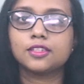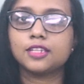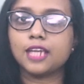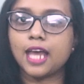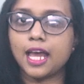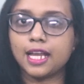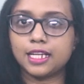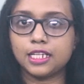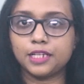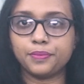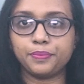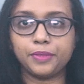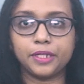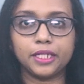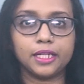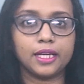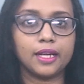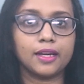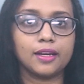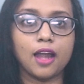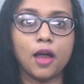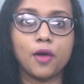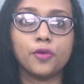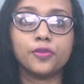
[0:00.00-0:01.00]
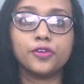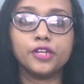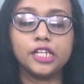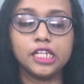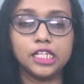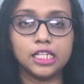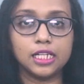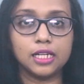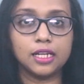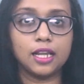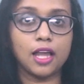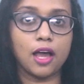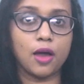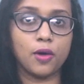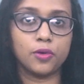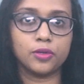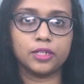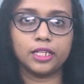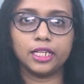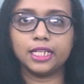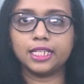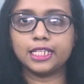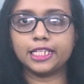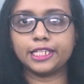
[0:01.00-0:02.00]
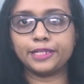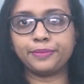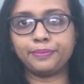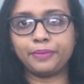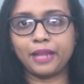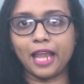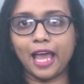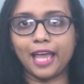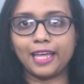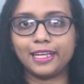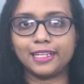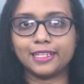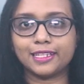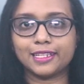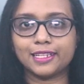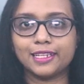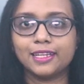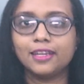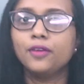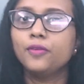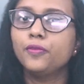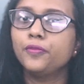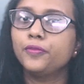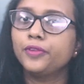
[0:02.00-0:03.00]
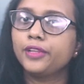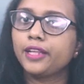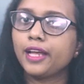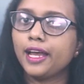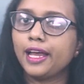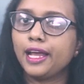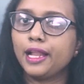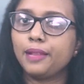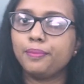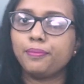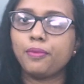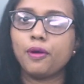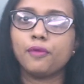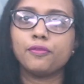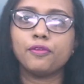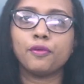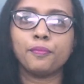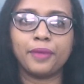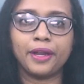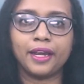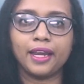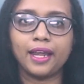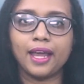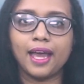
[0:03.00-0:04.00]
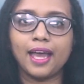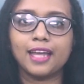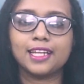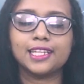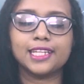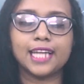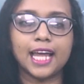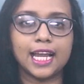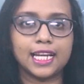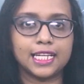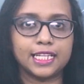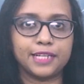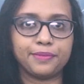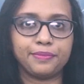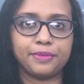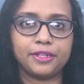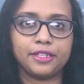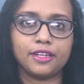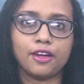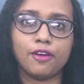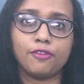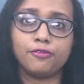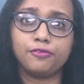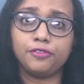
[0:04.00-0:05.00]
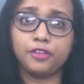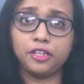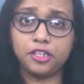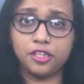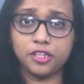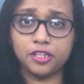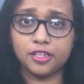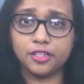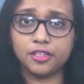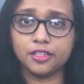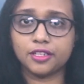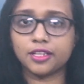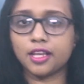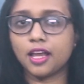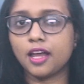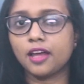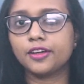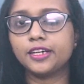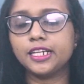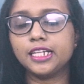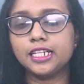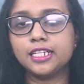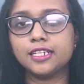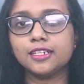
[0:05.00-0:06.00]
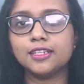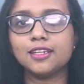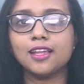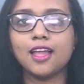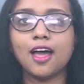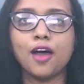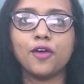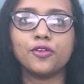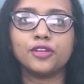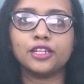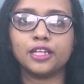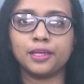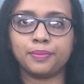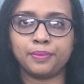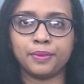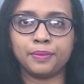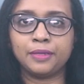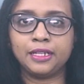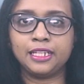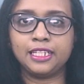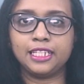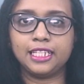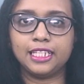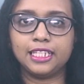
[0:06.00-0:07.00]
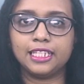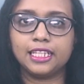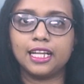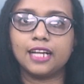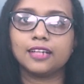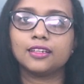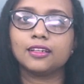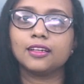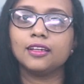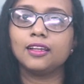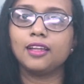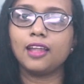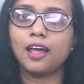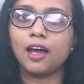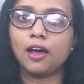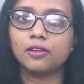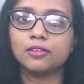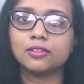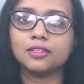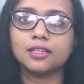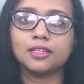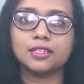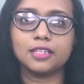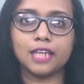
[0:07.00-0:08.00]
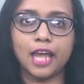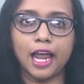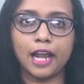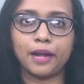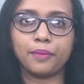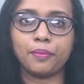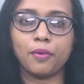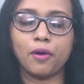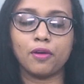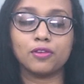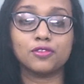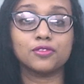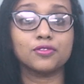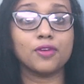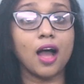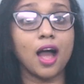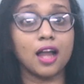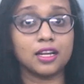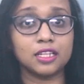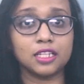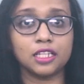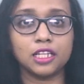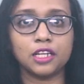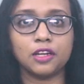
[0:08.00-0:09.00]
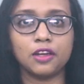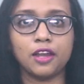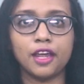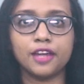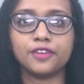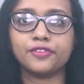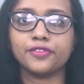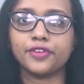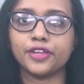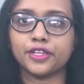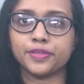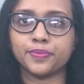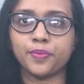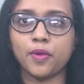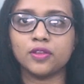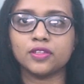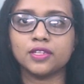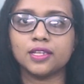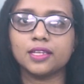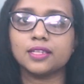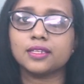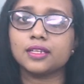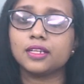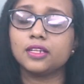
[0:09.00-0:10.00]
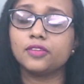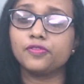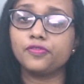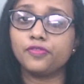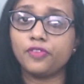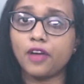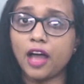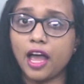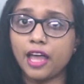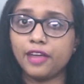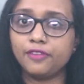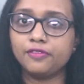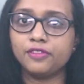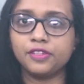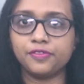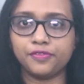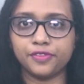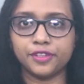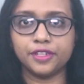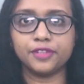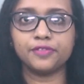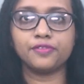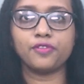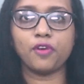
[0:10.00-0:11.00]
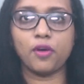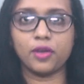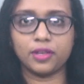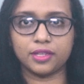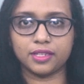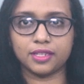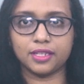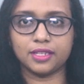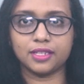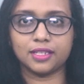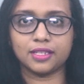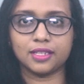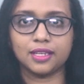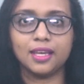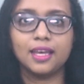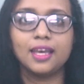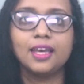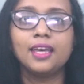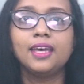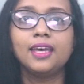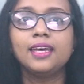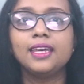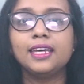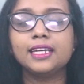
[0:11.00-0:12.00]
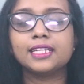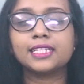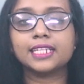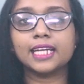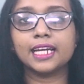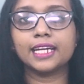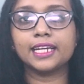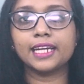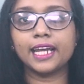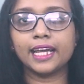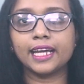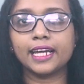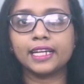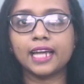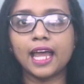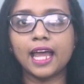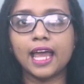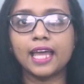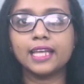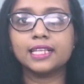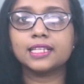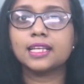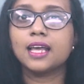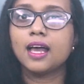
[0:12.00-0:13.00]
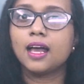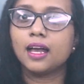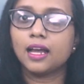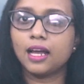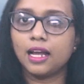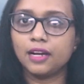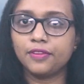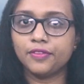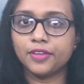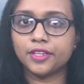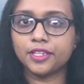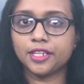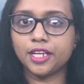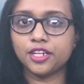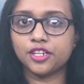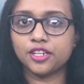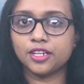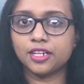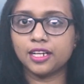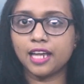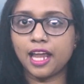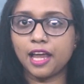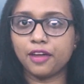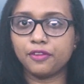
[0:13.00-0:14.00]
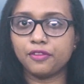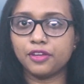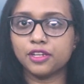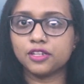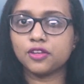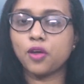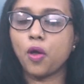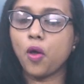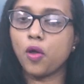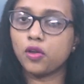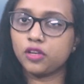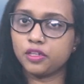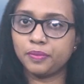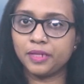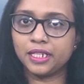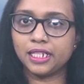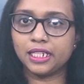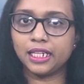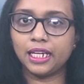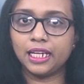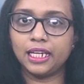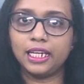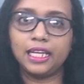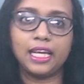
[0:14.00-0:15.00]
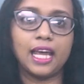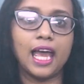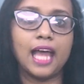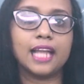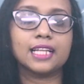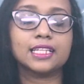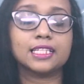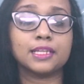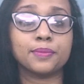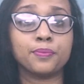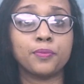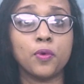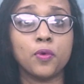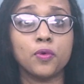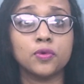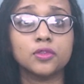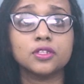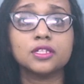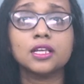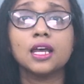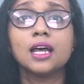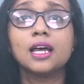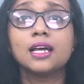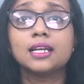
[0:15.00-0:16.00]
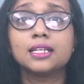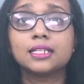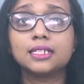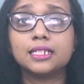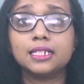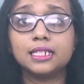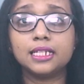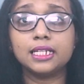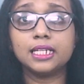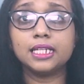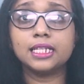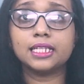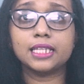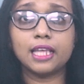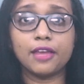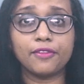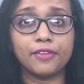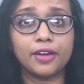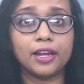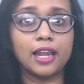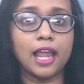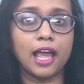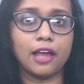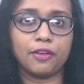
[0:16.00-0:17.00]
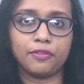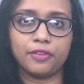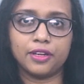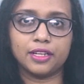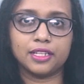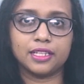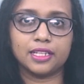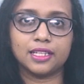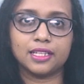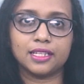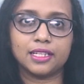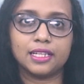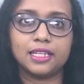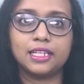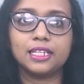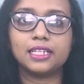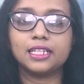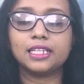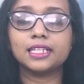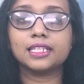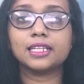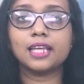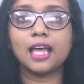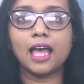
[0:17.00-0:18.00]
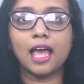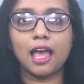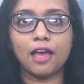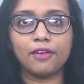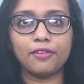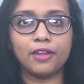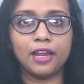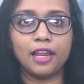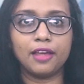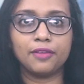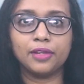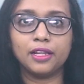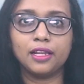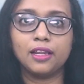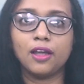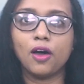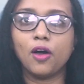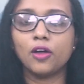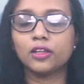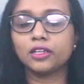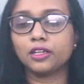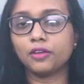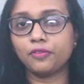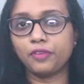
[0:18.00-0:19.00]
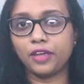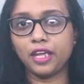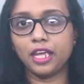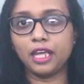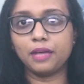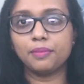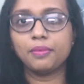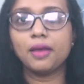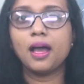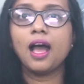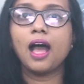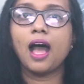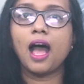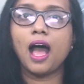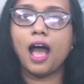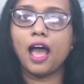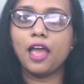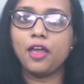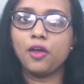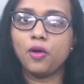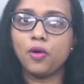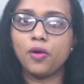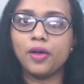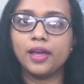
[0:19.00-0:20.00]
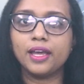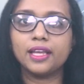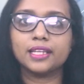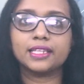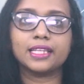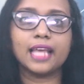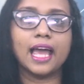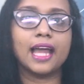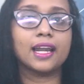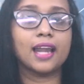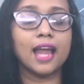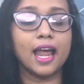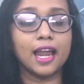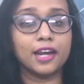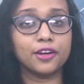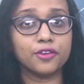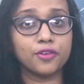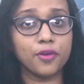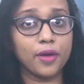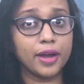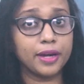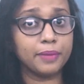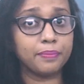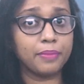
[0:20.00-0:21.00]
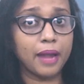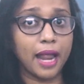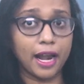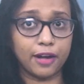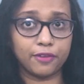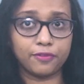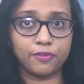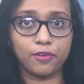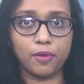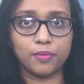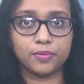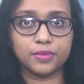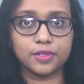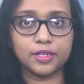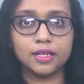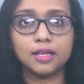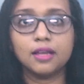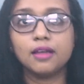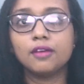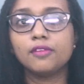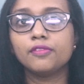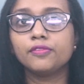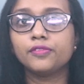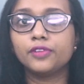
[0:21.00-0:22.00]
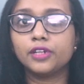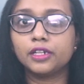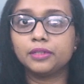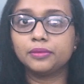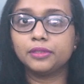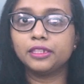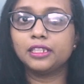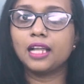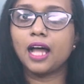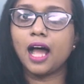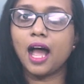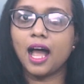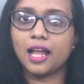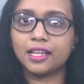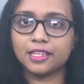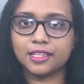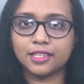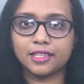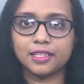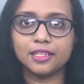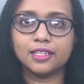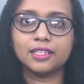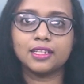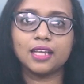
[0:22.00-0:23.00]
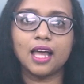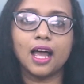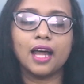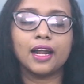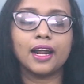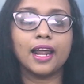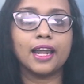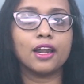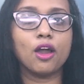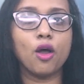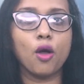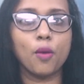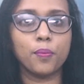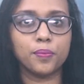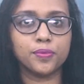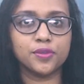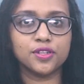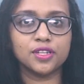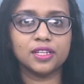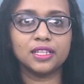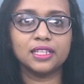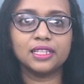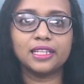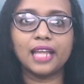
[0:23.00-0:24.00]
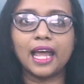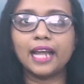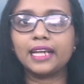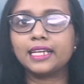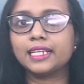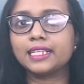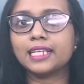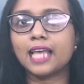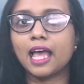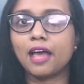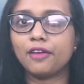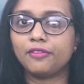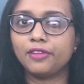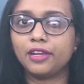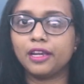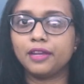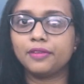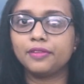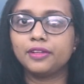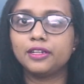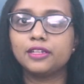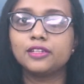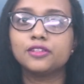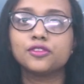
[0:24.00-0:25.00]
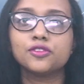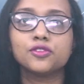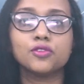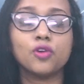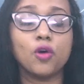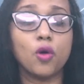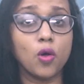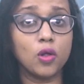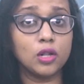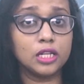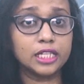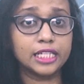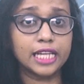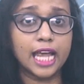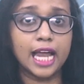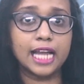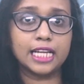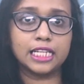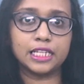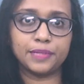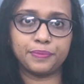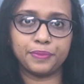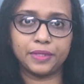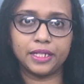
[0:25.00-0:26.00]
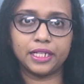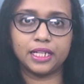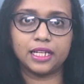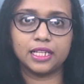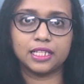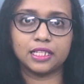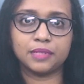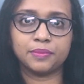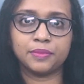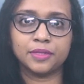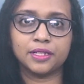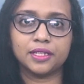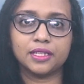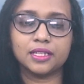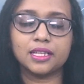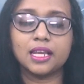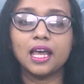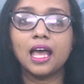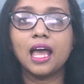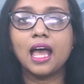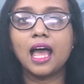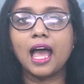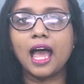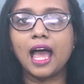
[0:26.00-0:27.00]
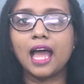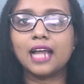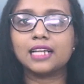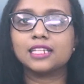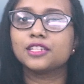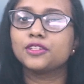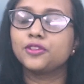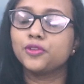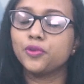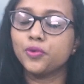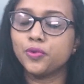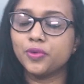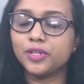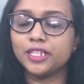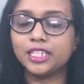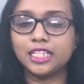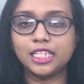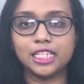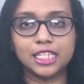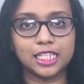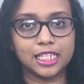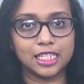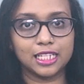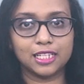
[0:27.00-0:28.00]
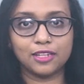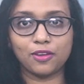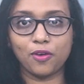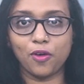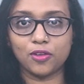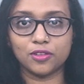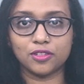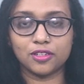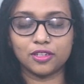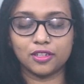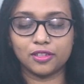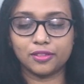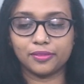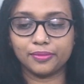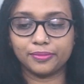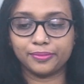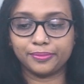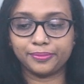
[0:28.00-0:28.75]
ChatGPT can now read aloud its replies. With the help of OpenAI, ChatGPT now features a read-aloud capability that allows the chatbot to articulate responses in 5 different voices. It can recognize conversation language automatically and supports 37 languages. It is available on the web, iOS, and Android platforms. Verbal answers are an option that is available to all ChatGPT customers at no additional cost.